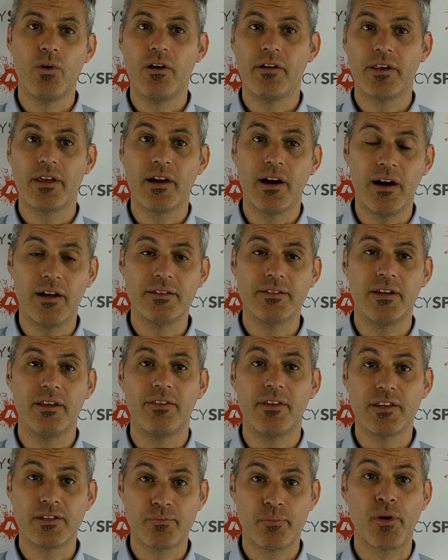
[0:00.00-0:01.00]
quality content
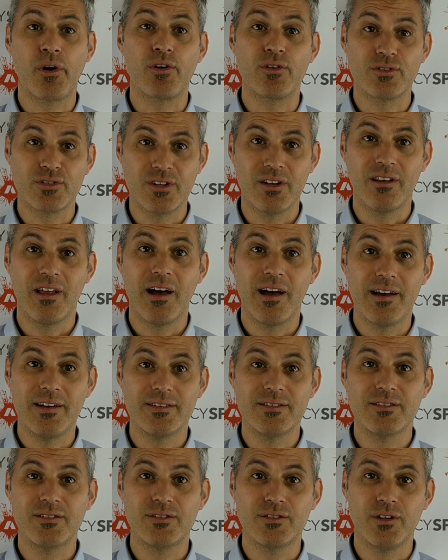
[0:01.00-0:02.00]
that's
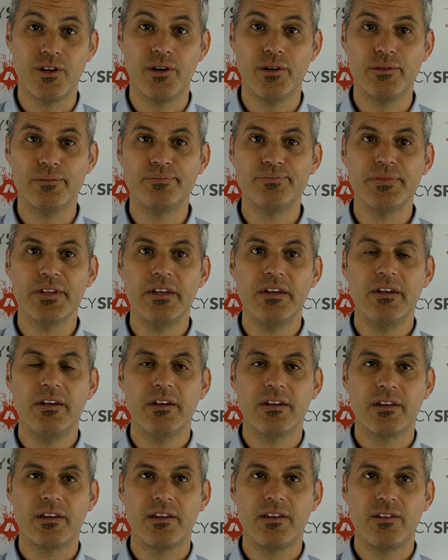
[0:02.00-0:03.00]
personalized. So
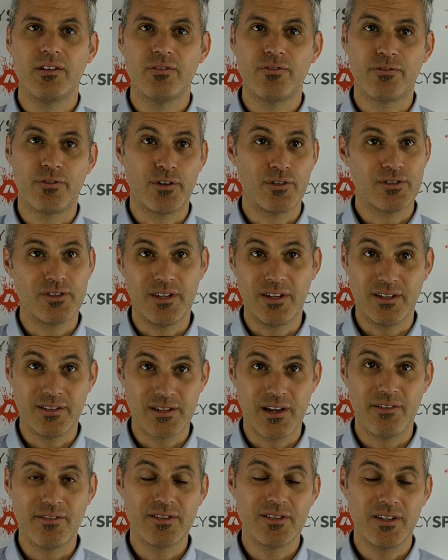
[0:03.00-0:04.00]
first thing is
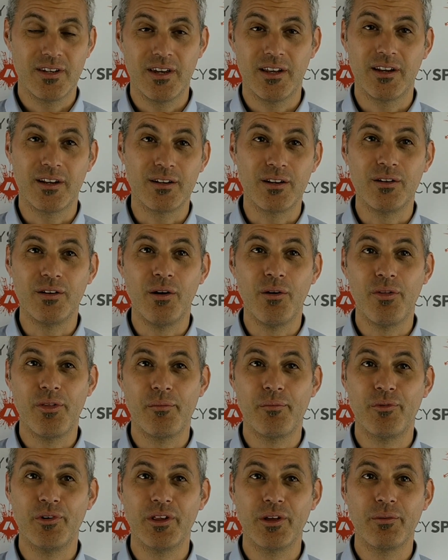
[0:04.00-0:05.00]
obviously getting to know
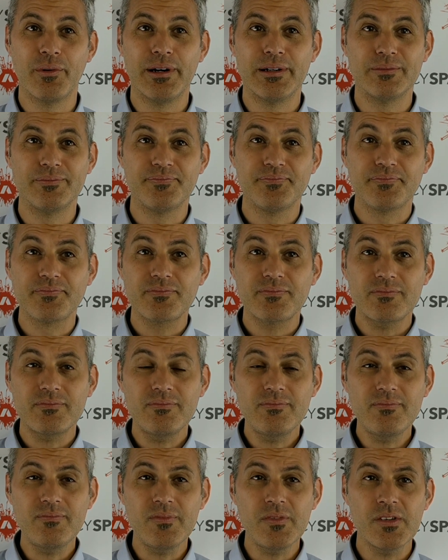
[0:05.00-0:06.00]
them really well.
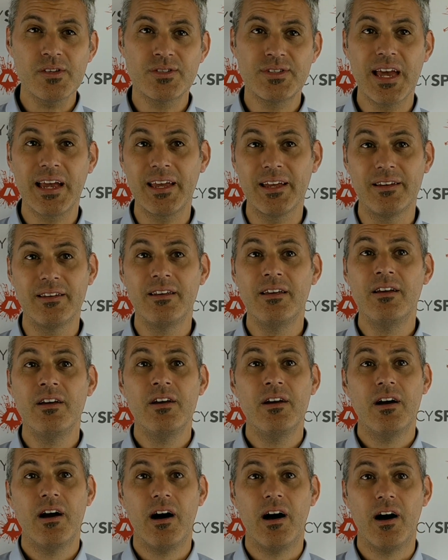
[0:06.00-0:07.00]
Second,
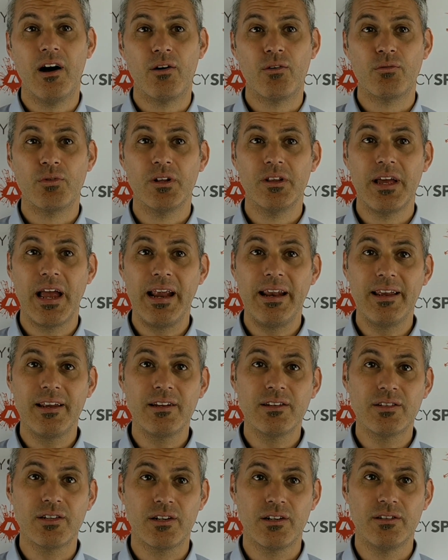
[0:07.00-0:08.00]
relating
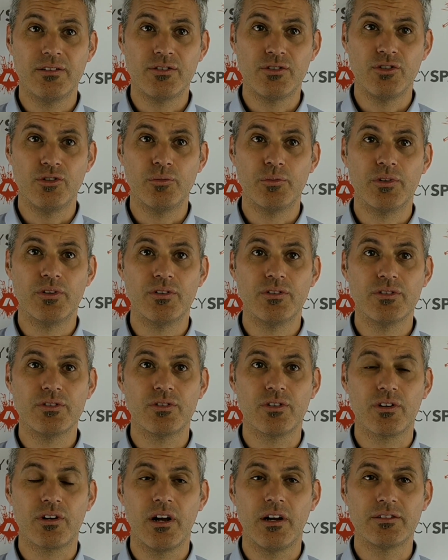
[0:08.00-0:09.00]
to consumers
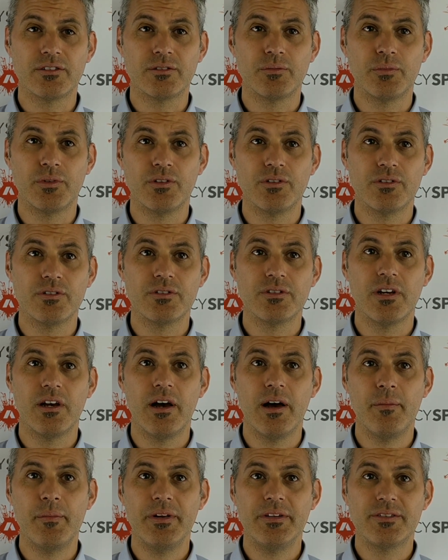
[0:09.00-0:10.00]
or customers.
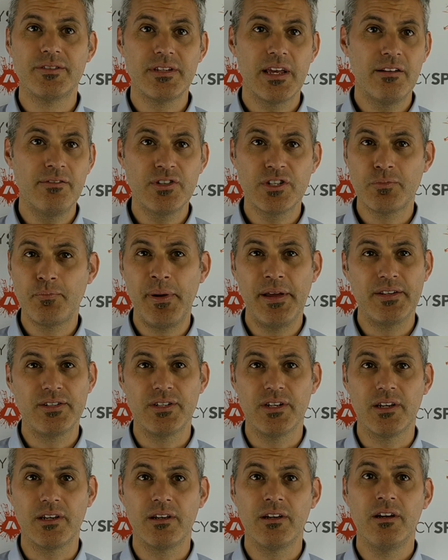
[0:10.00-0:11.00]
Instead of just
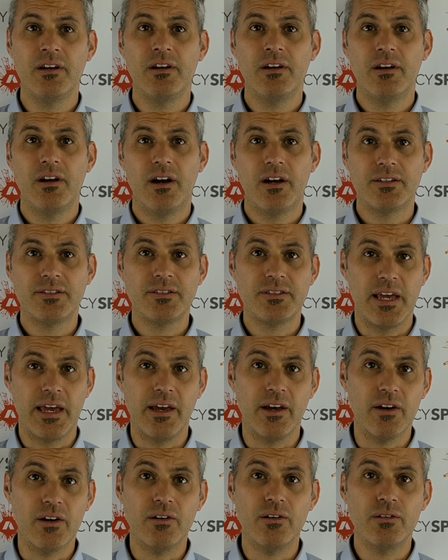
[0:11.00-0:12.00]
pitching a
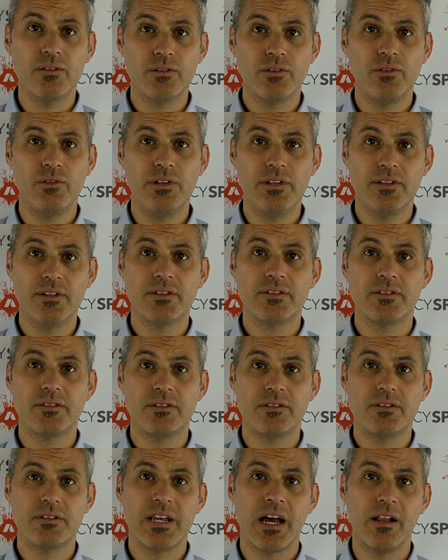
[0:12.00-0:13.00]
sale, you need to
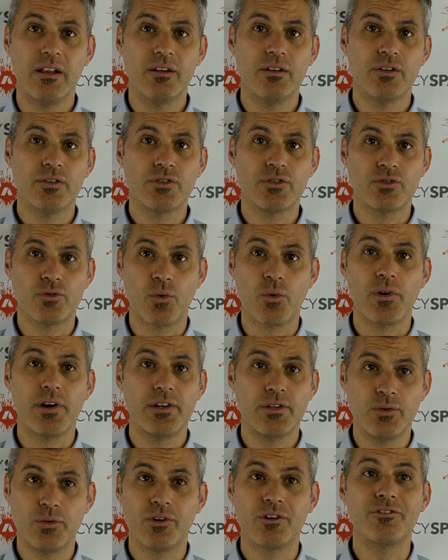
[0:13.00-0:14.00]
tell a story
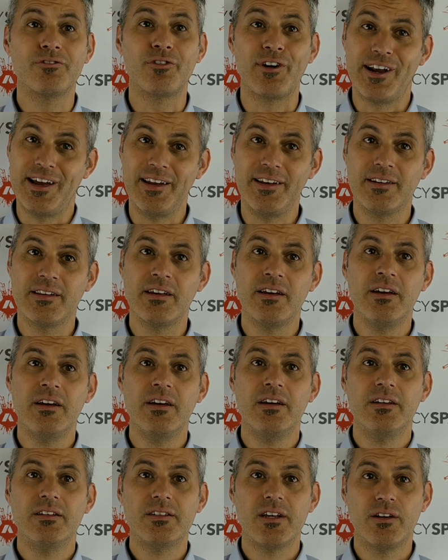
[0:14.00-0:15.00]
to a friend.
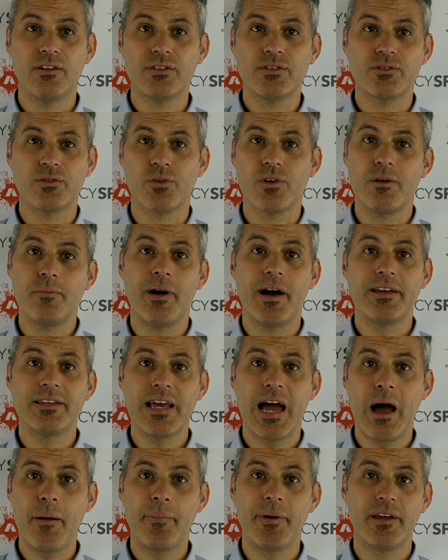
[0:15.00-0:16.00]
Tell a story by
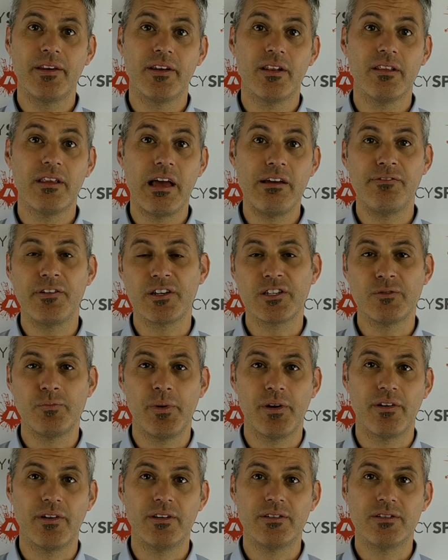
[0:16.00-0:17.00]
tapping into life
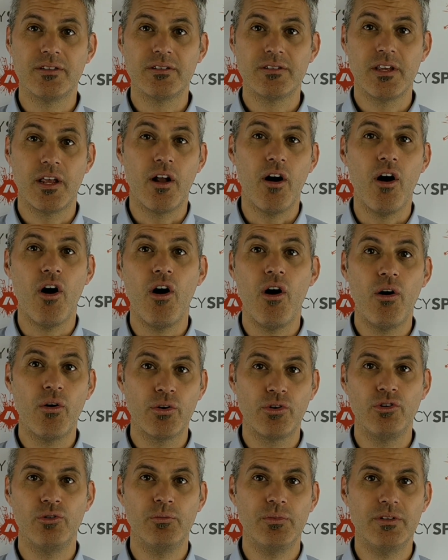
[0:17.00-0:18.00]
experiences that all
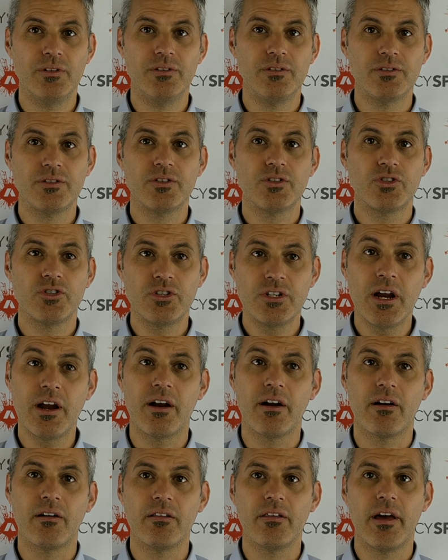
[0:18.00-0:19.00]
humans
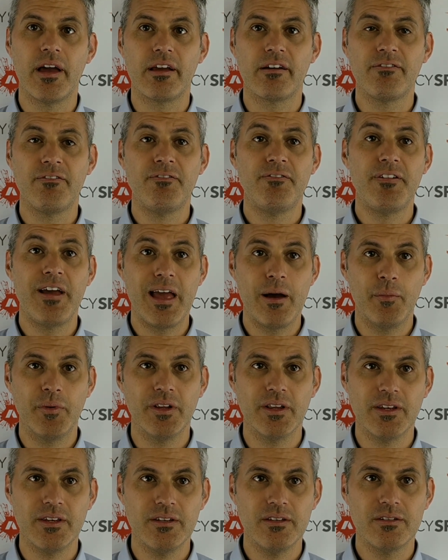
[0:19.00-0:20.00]
share, like
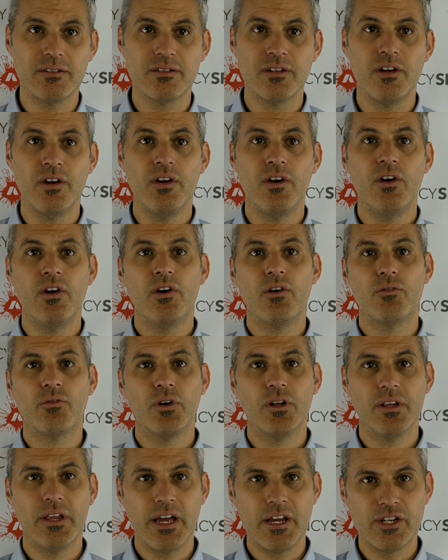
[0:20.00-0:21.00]
families,
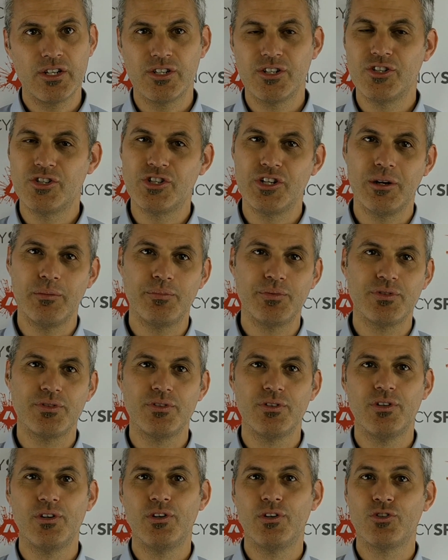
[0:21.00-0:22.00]
relationships,
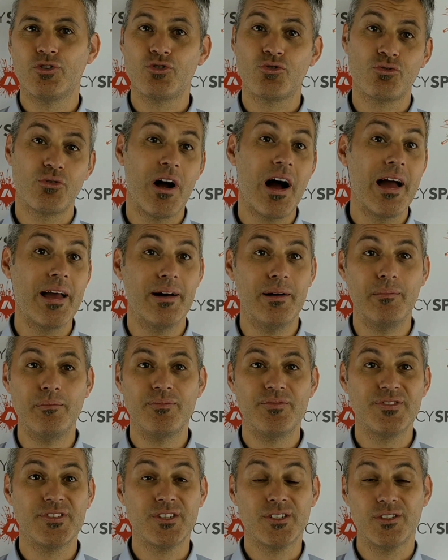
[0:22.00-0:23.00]

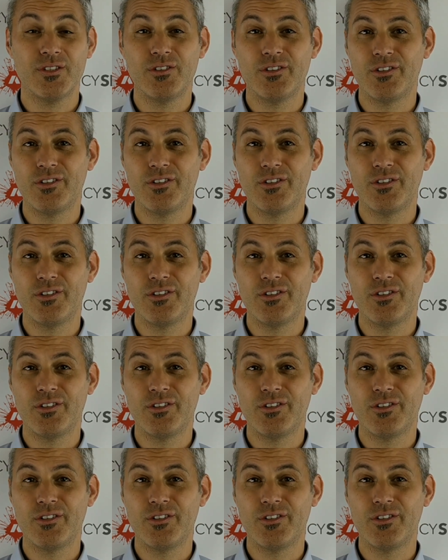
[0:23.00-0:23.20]
triumphs,